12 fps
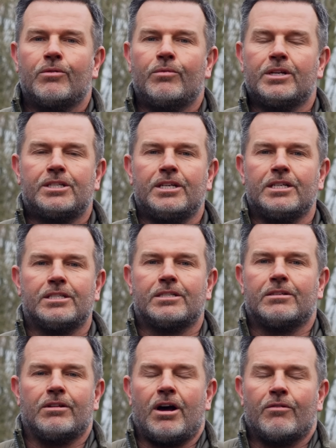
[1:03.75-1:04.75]
which
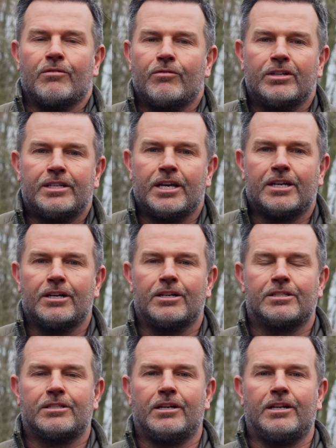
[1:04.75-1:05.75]
is like
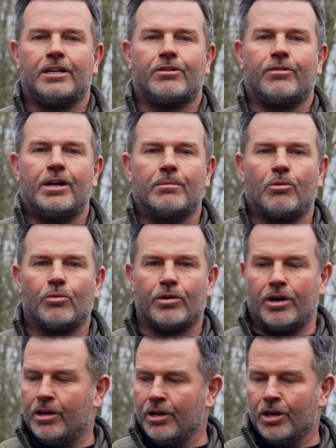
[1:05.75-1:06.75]
ridiculous and incredible
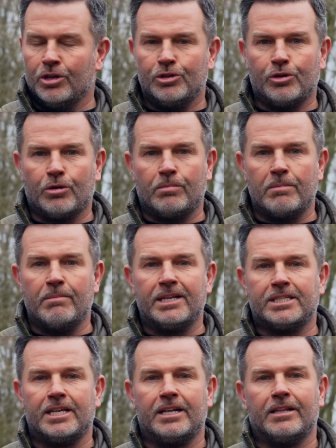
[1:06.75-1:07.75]
that you could be
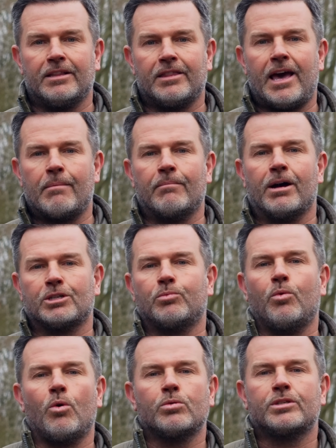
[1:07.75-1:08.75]
missing that much
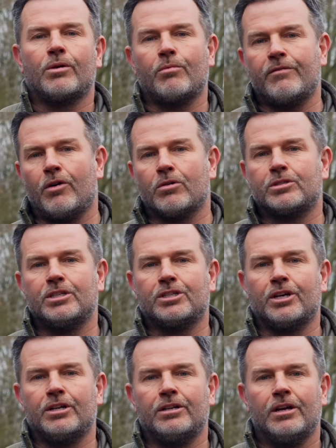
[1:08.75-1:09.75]
water with
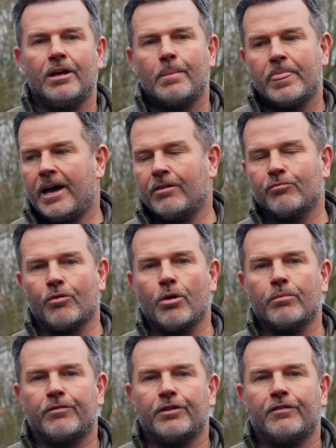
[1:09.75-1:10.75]
oxygen and
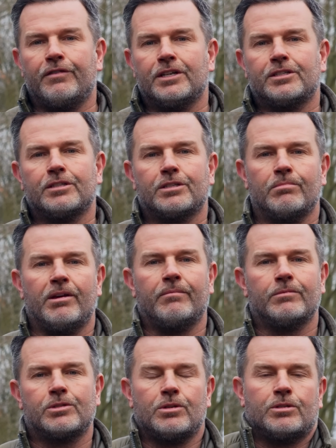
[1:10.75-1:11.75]
room for the fish to
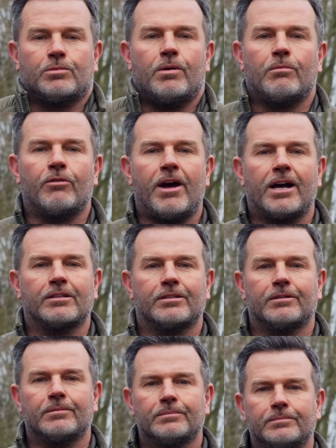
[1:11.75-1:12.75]
swim around.
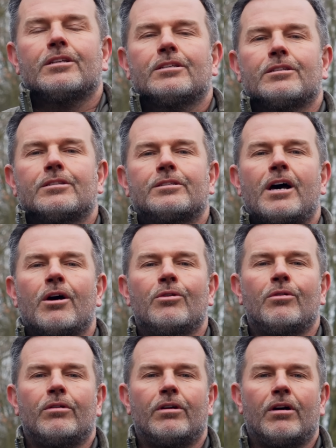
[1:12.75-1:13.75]

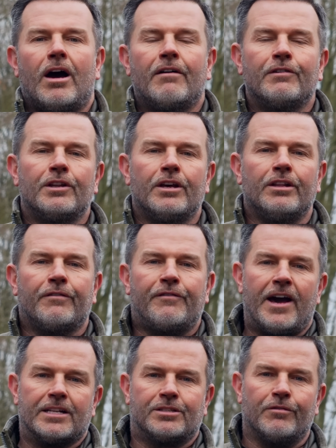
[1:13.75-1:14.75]
So other than the
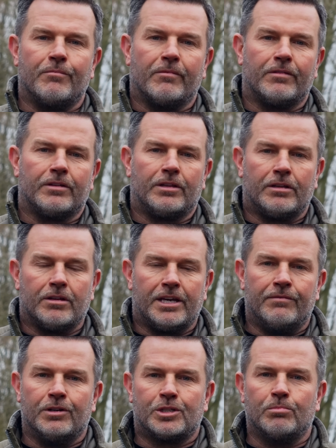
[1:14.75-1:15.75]
fact of
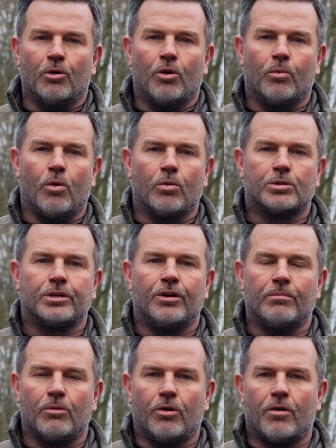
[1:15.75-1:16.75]
giving us more water
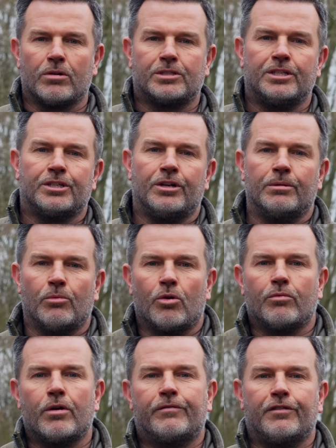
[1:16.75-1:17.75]
and more oxygen and more
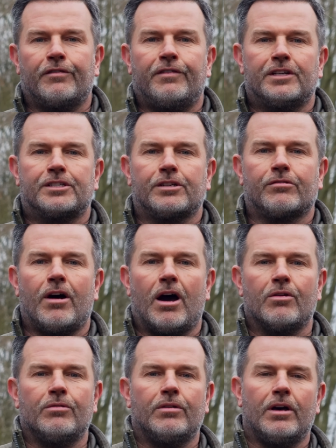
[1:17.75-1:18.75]
room for the fish to
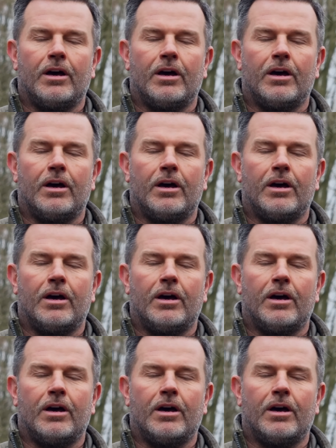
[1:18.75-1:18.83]
grow,